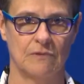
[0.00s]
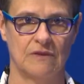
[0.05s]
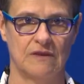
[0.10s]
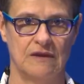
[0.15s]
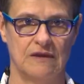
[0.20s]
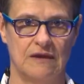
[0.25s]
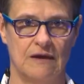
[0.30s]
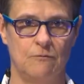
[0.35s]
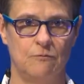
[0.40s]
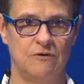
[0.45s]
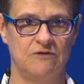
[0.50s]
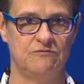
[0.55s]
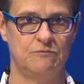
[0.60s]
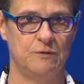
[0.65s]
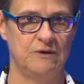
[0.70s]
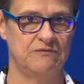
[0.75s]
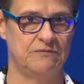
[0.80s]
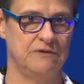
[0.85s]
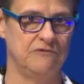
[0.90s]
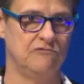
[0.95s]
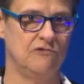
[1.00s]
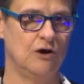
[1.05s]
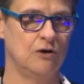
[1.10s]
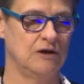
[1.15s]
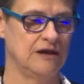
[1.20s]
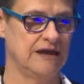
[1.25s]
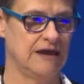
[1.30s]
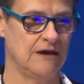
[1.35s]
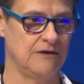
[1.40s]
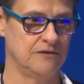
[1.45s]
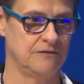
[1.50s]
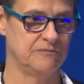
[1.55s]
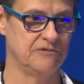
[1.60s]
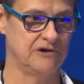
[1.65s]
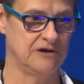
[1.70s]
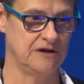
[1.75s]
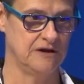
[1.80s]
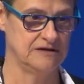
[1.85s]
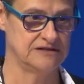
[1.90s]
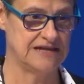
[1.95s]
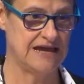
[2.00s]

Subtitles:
we've been rolling out the product